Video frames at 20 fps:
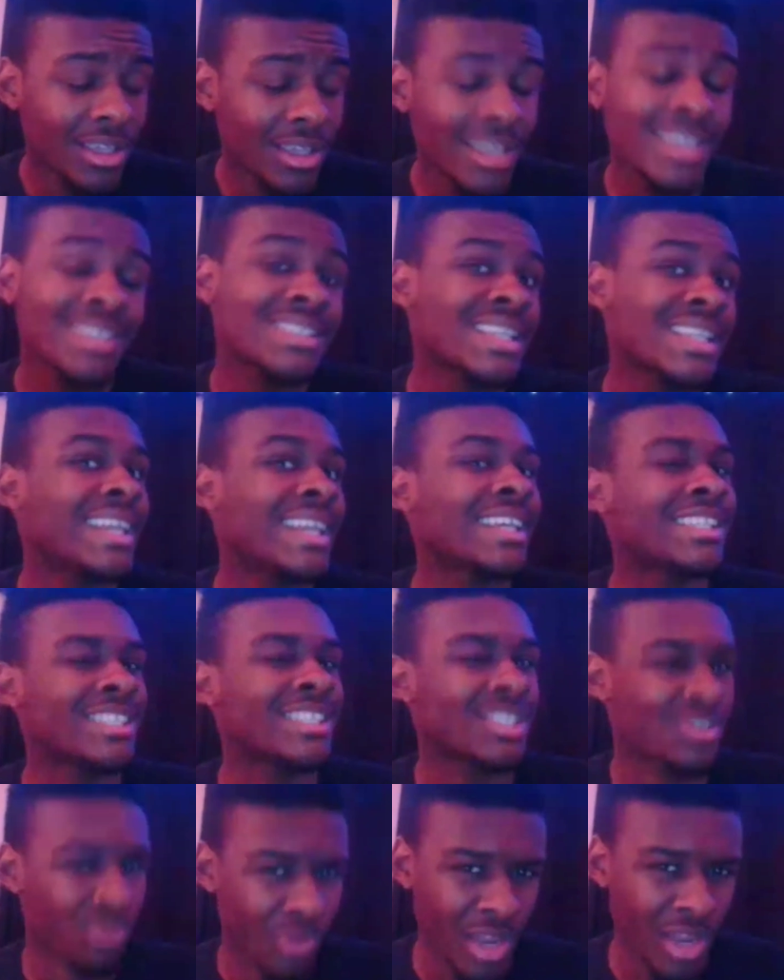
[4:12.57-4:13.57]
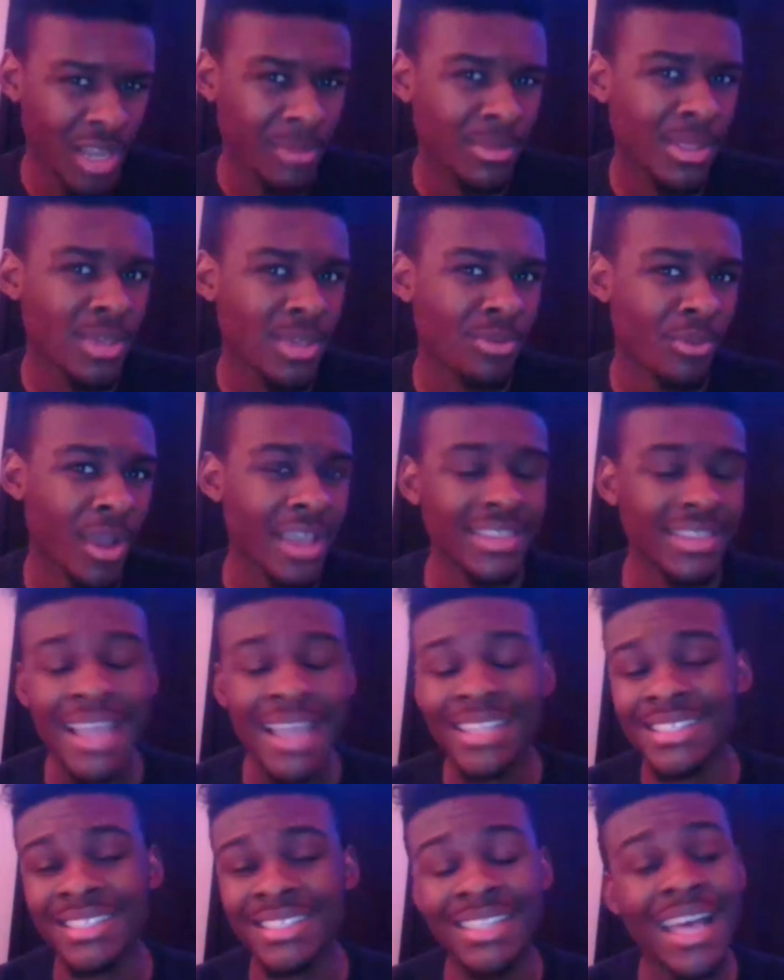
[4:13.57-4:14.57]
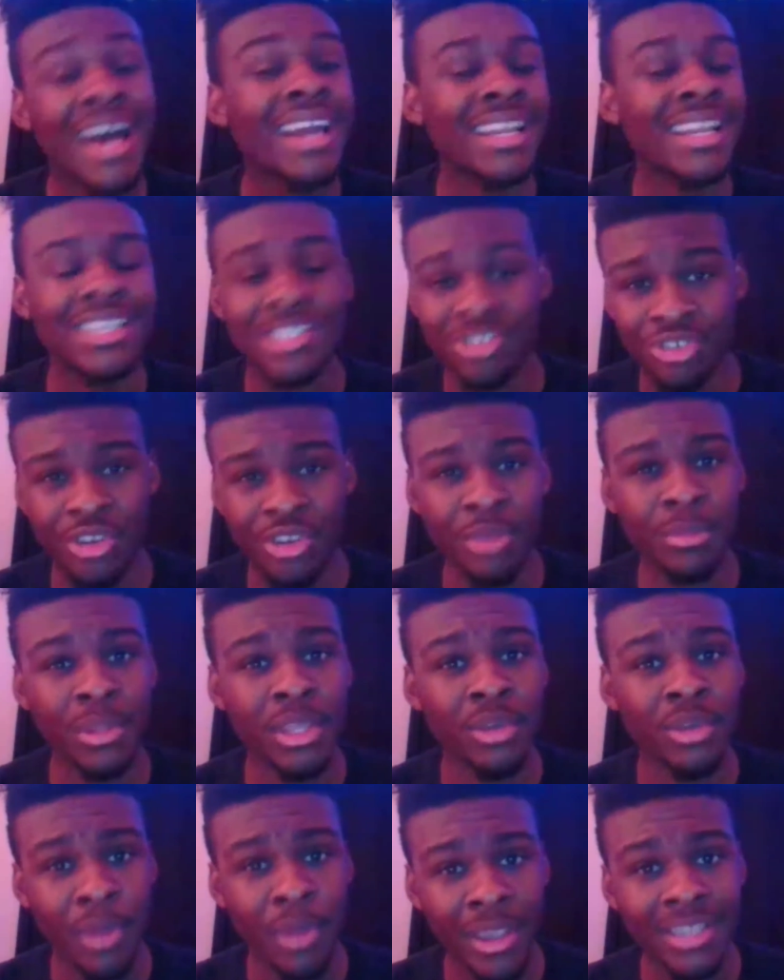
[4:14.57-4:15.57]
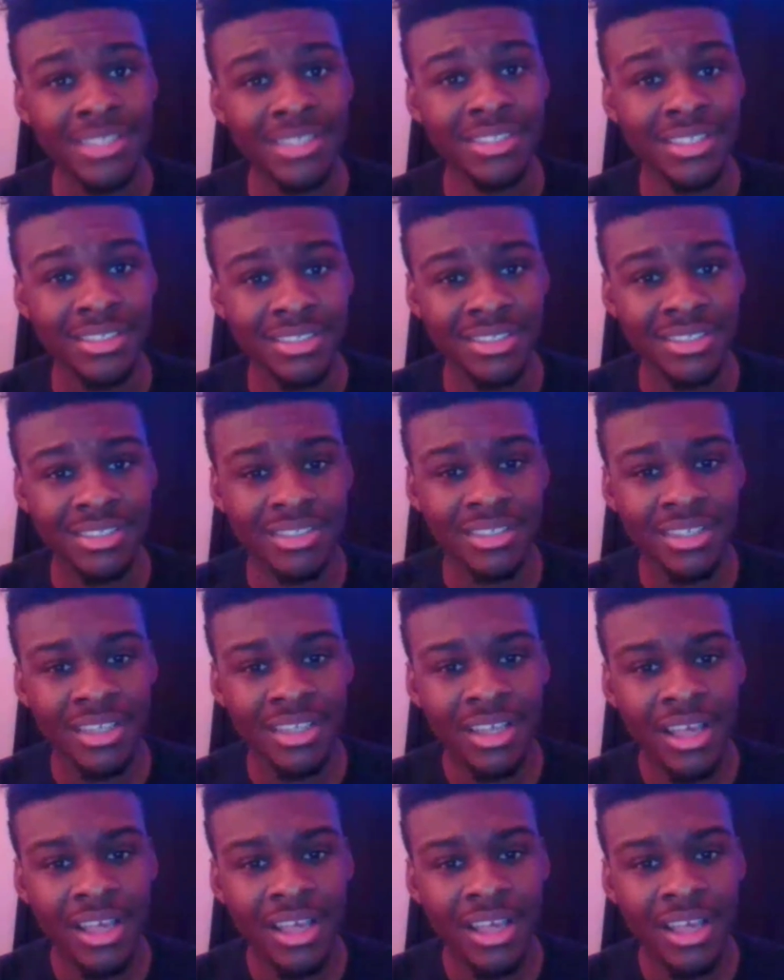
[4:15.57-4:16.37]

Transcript: He said extremely, that's not extremely racist.